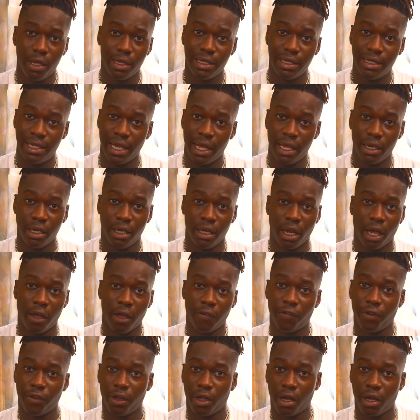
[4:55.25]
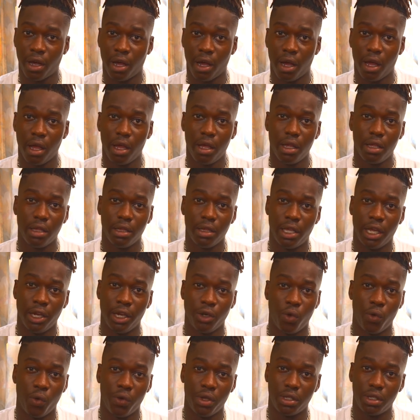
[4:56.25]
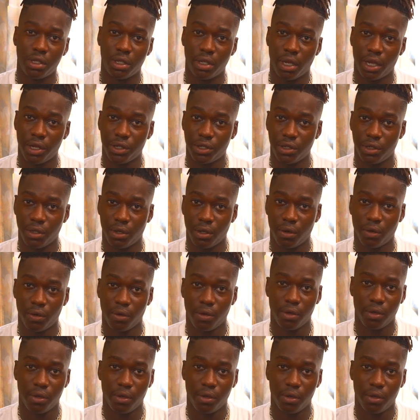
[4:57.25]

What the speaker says: then in Africa, then go international.